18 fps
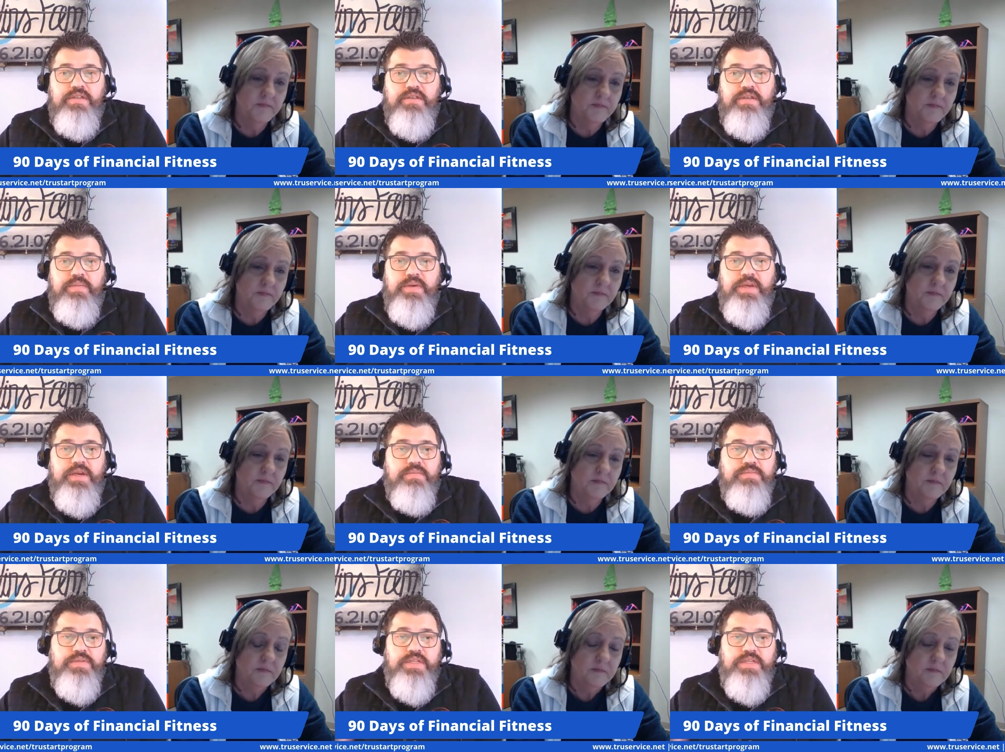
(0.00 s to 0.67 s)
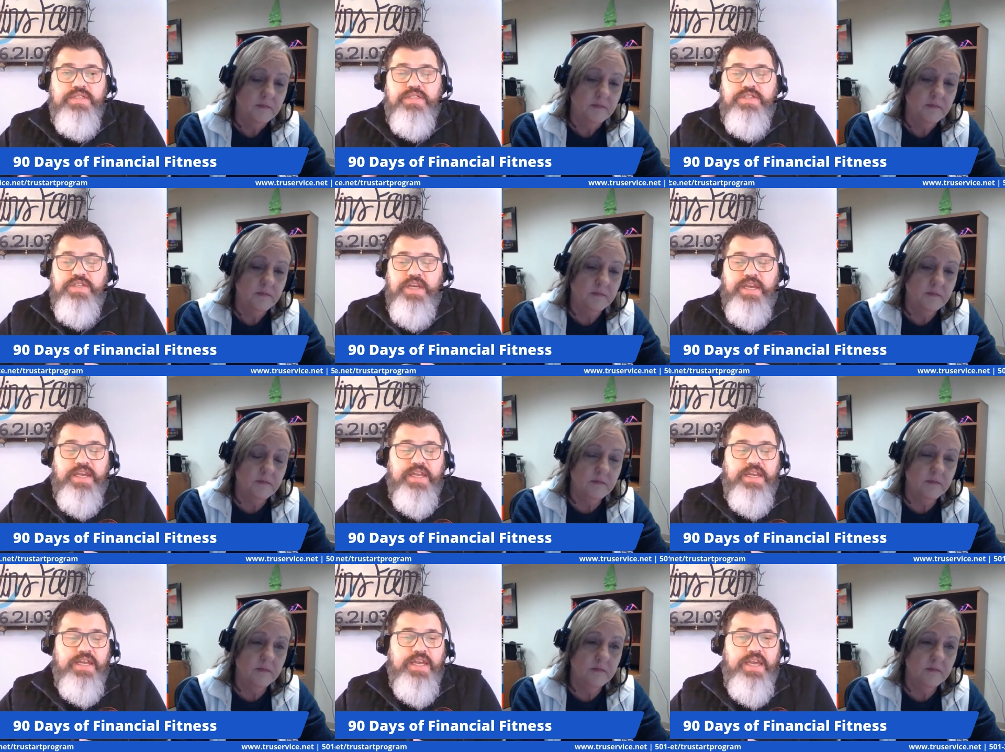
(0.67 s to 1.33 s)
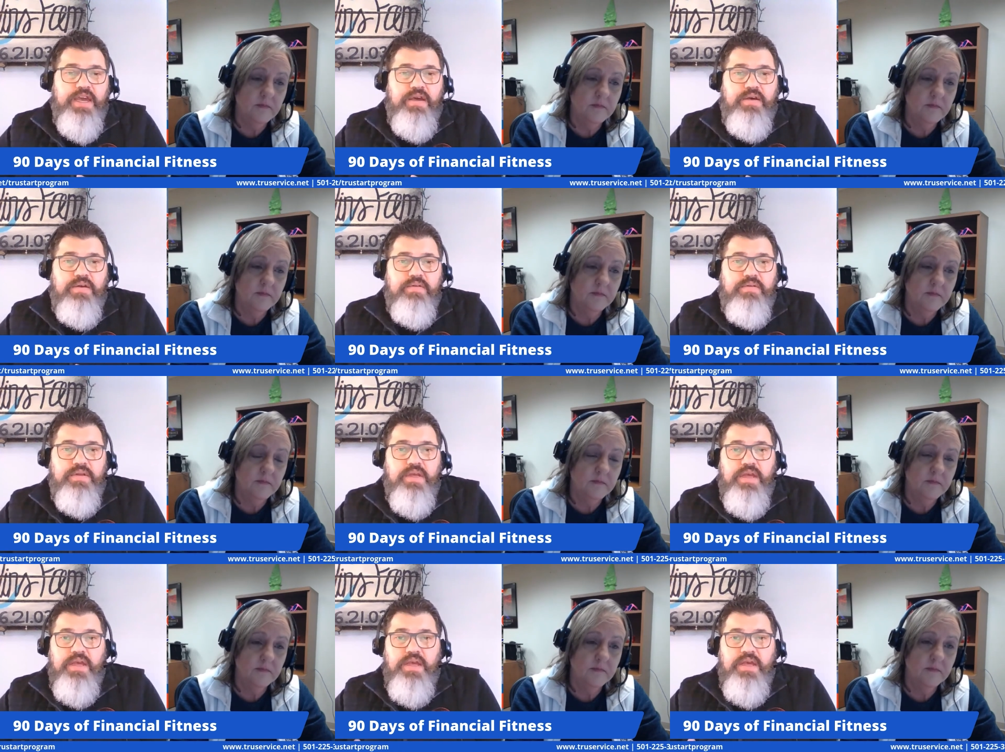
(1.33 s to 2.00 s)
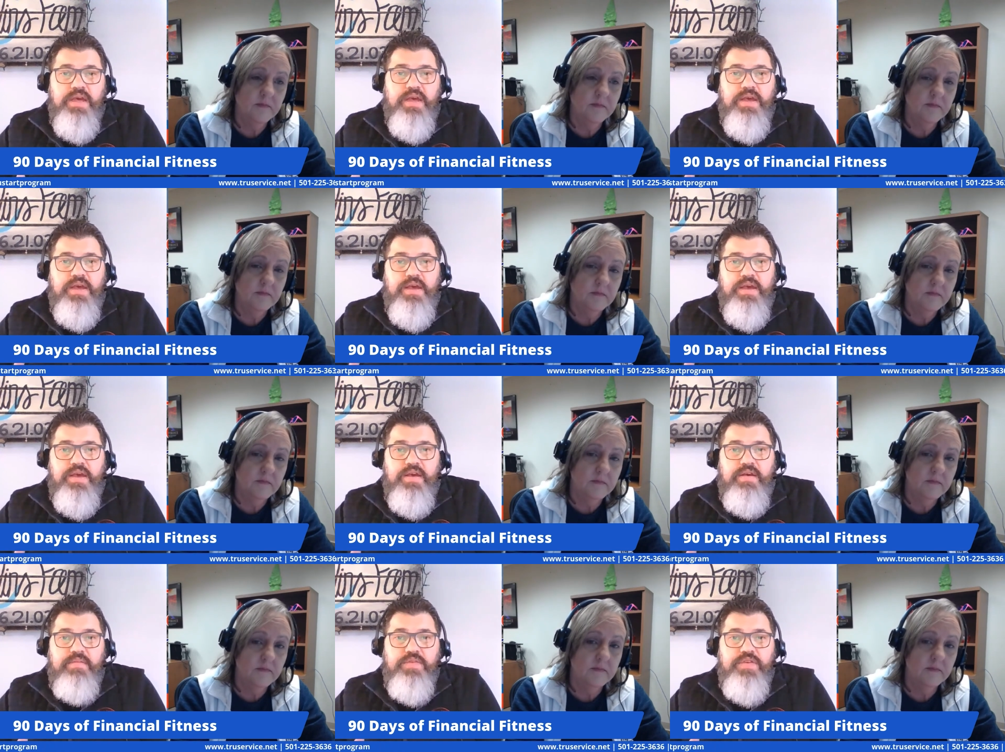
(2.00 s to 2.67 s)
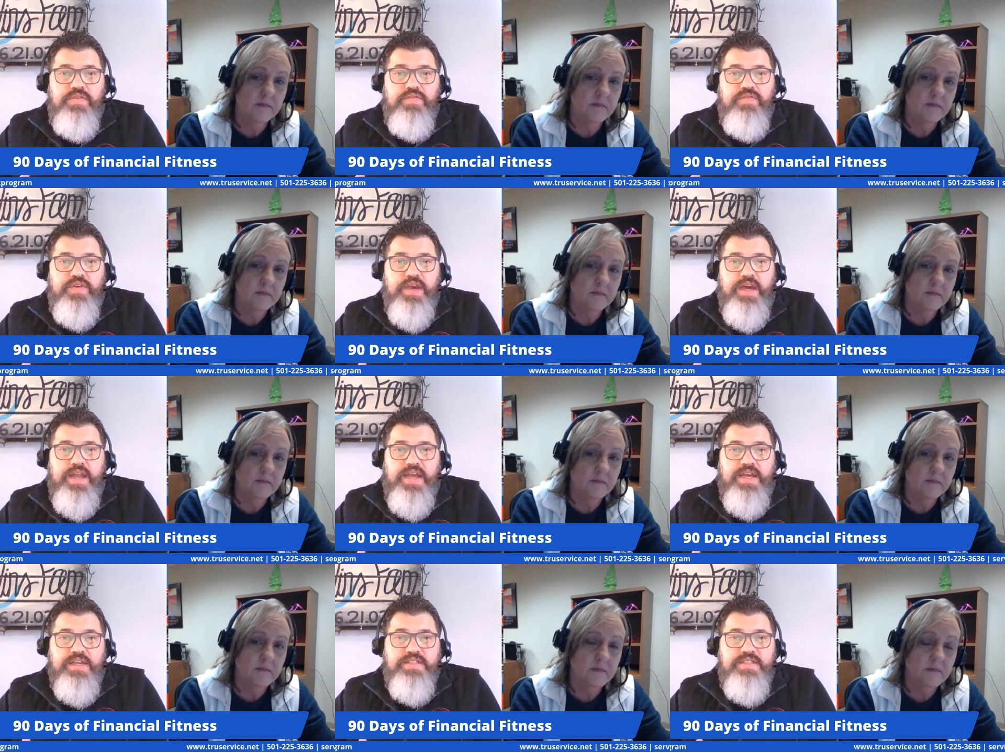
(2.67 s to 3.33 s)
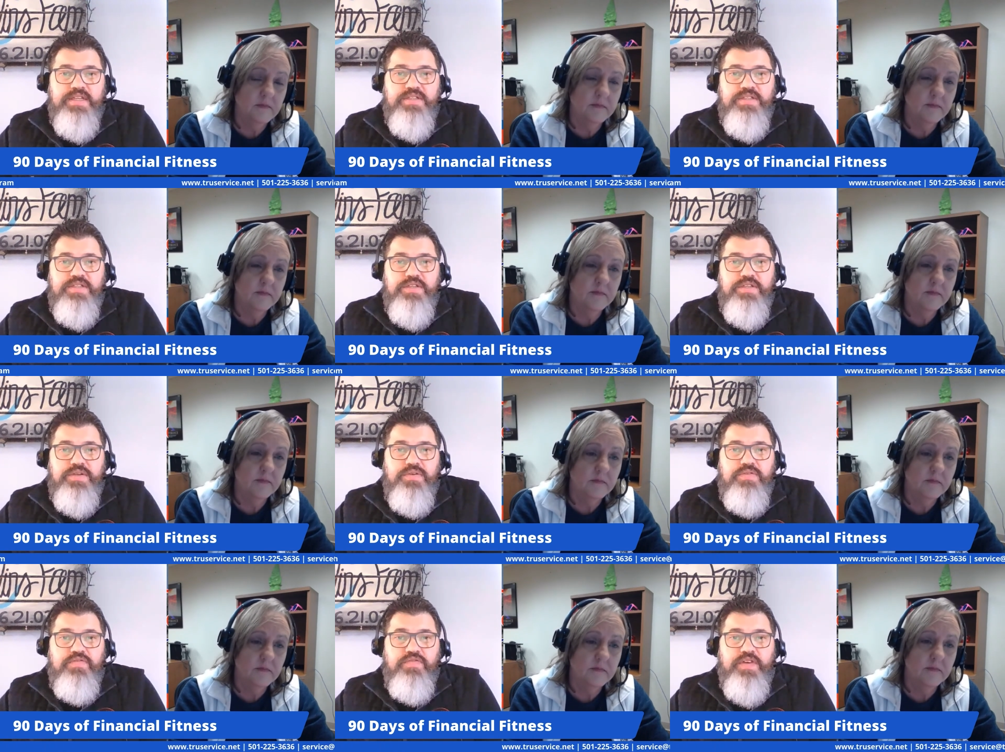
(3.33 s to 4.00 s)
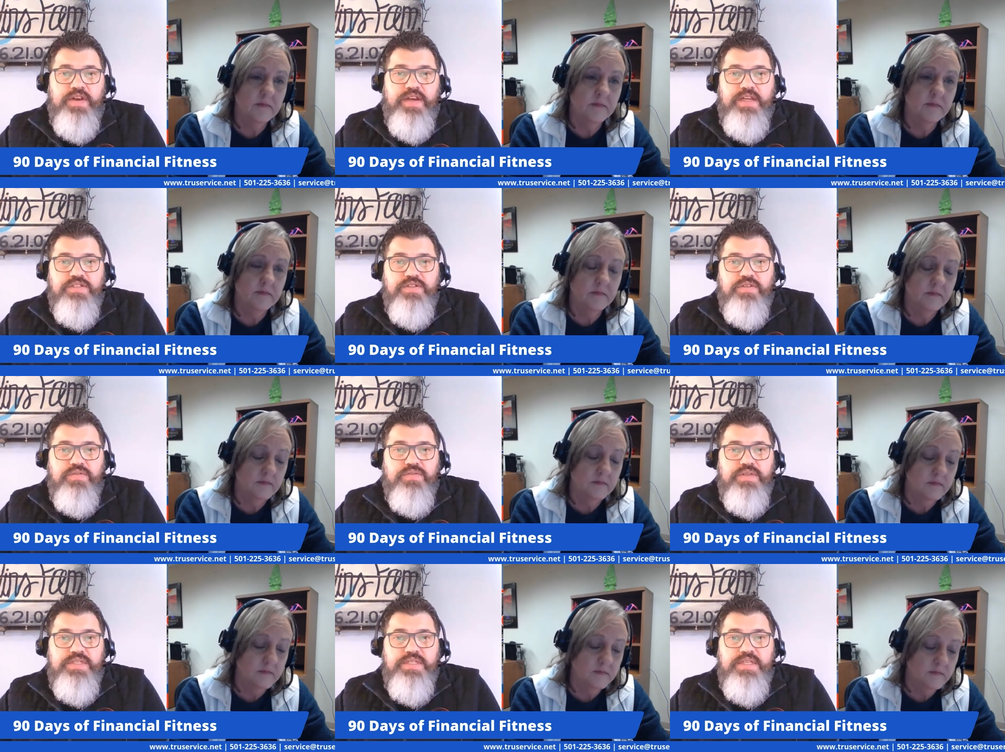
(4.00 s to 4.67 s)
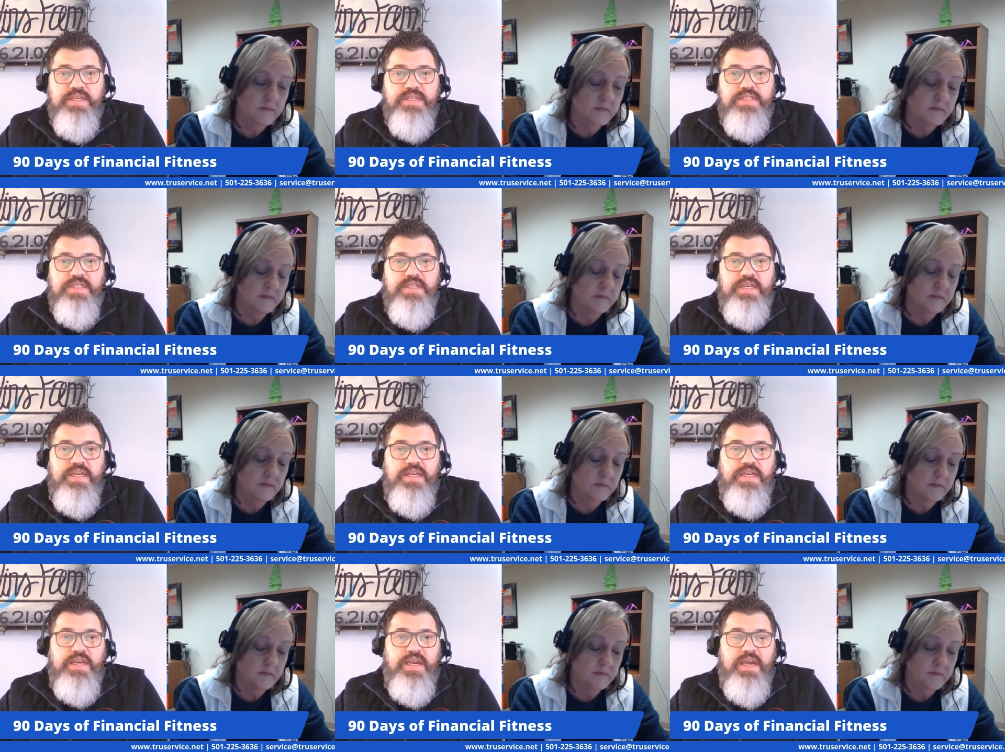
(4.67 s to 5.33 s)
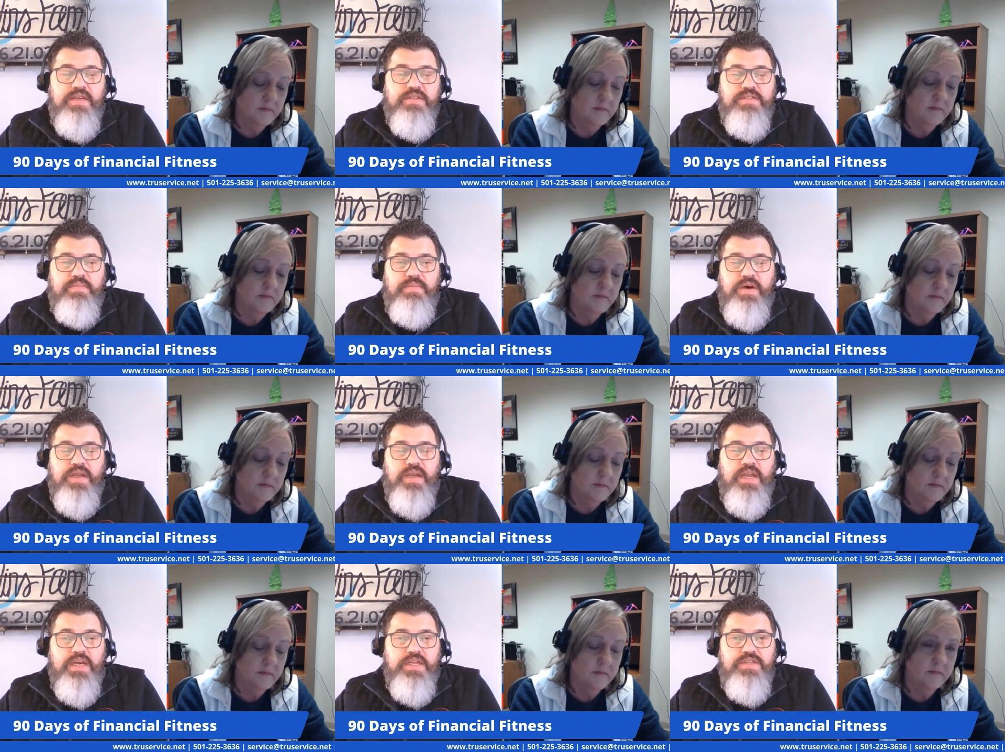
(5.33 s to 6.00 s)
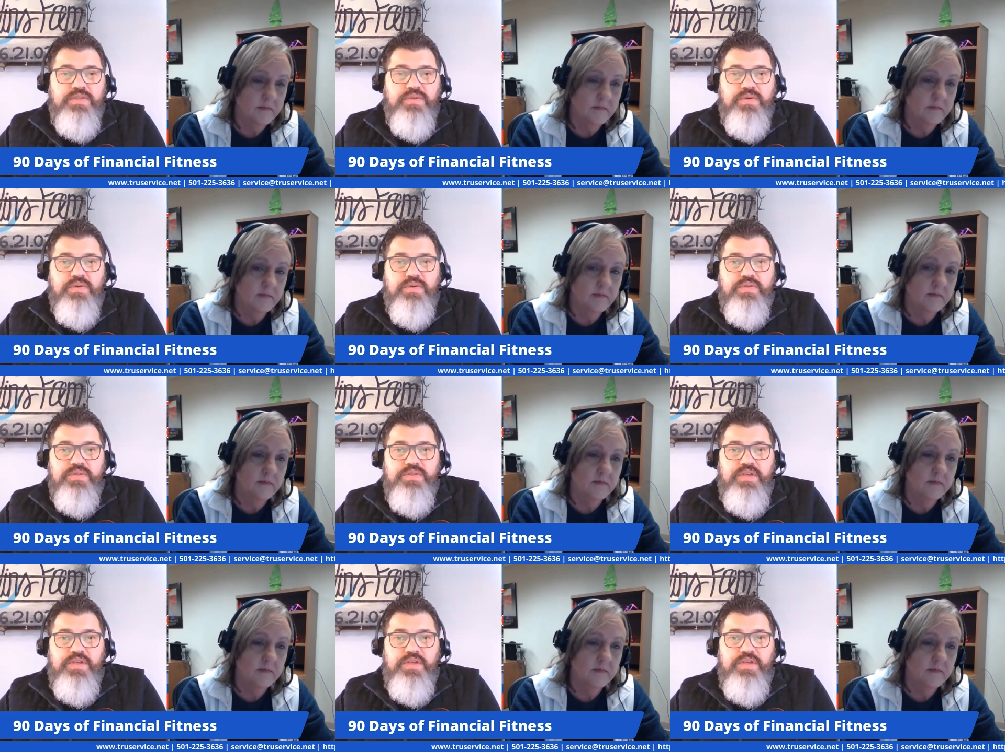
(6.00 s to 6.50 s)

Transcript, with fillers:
Speaker 1: it becomes, it's a checking account. Um, you've got access to Financial 360, some online tools.